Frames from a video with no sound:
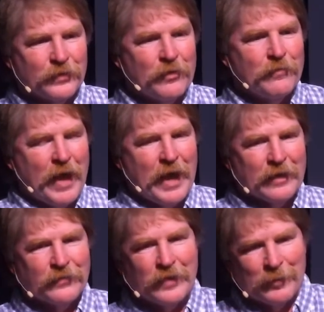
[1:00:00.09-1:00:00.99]
so
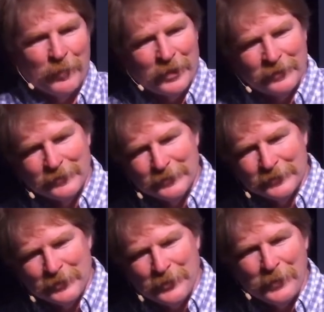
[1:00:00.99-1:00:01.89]
vast that when
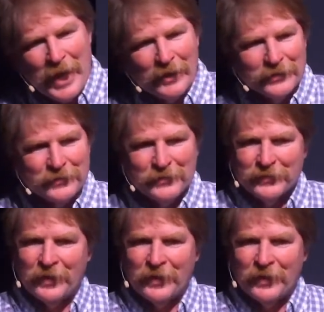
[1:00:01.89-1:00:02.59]
two galaxies